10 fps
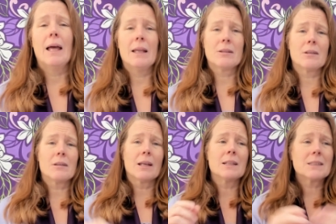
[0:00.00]
and
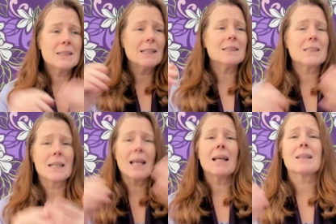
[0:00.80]
there's
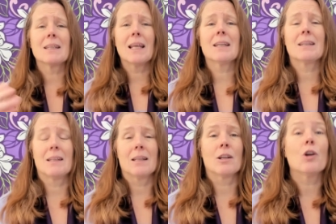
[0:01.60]
this and that and that
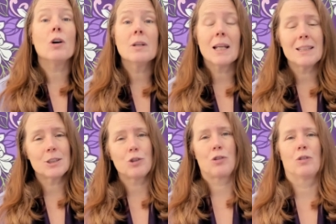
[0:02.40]
and that, and all that
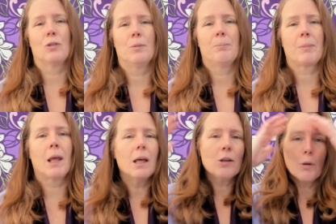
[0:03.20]
is true.
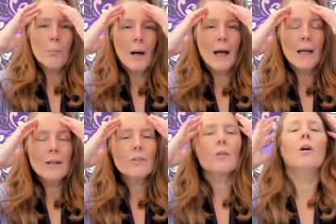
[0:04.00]
In your
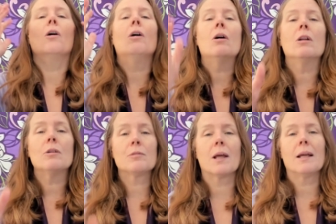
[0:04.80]
mind,
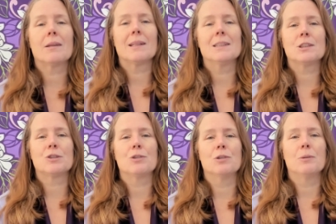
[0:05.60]
all of that
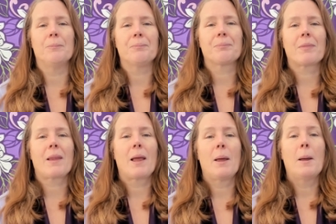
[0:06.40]
is true.
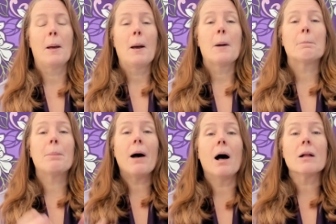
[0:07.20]

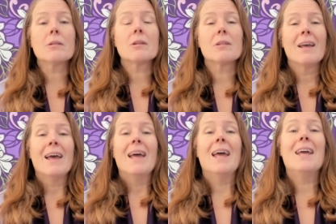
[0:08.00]
But
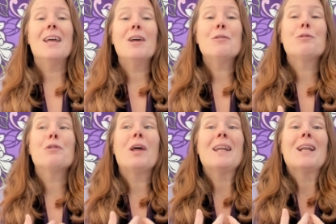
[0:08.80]

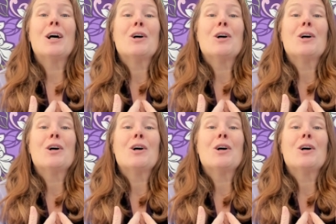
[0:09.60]
if